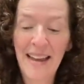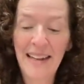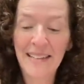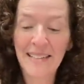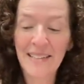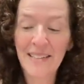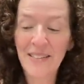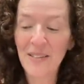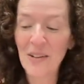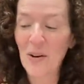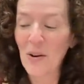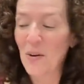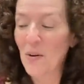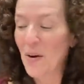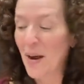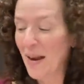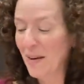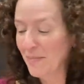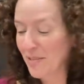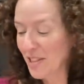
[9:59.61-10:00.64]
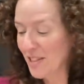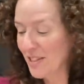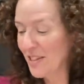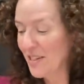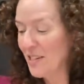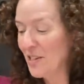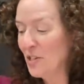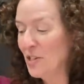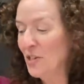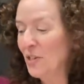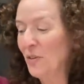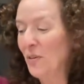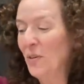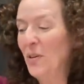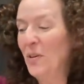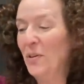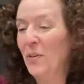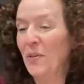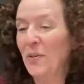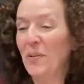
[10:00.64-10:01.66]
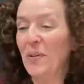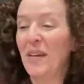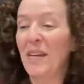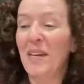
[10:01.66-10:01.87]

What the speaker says: and so I'm just going to show you.